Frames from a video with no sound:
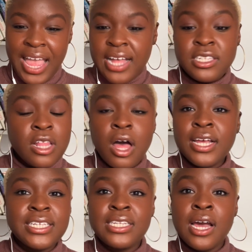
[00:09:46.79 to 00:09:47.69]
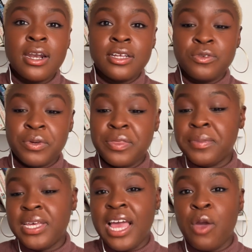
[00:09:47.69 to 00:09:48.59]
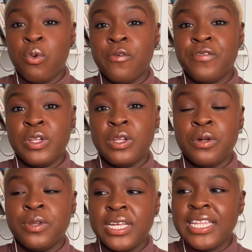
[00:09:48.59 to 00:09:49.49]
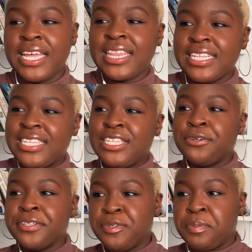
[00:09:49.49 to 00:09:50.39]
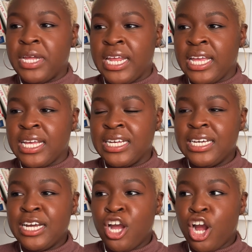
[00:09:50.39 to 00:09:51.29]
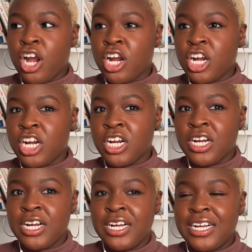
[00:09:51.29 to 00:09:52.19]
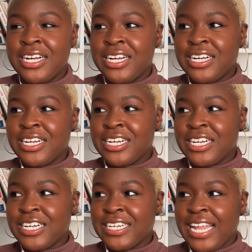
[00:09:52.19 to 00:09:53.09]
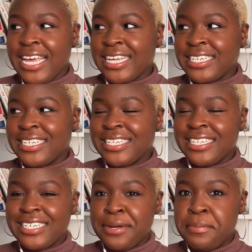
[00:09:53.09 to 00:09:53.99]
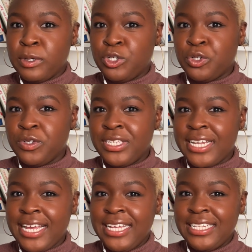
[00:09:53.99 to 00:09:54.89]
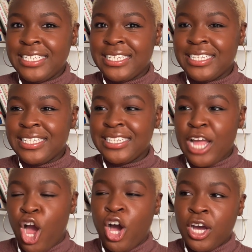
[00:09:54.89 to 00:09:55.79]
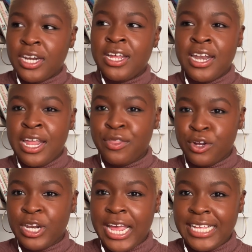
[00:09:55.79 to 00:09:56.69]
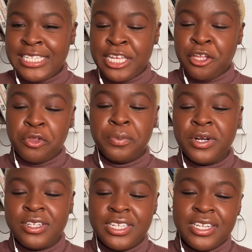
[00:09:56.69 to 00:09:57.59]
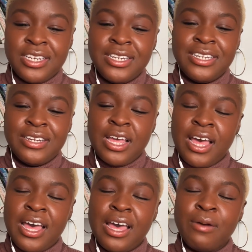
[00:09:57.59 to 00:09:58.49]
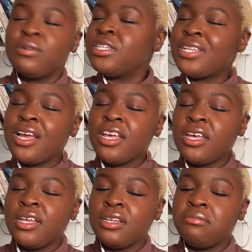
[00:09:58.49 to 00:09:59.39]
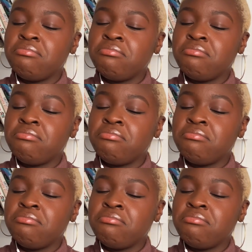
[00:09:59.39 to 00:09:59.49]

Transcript: as long as Nana's with me, I won't feel lonely, like, that still is putting her like emotional state on another like singular person, which is not good.